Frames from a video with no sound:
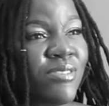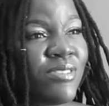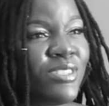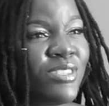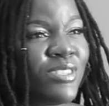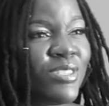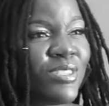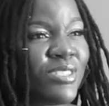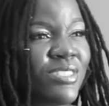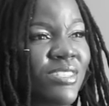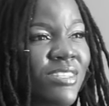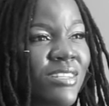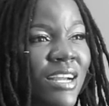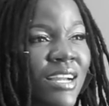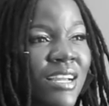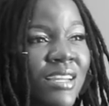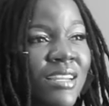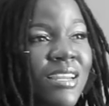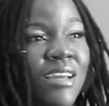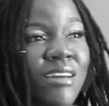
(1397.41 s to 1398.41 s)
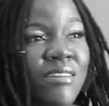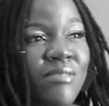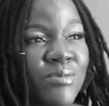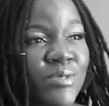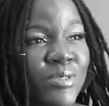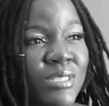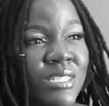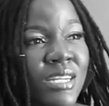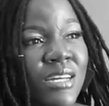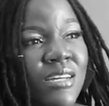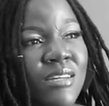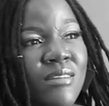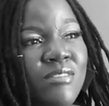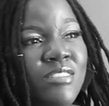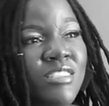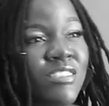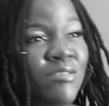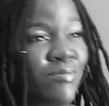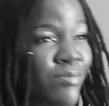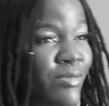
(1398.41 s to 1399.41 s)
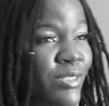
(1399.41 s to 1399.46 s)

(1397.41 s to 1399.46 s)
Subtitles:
you know, so that I can have more time.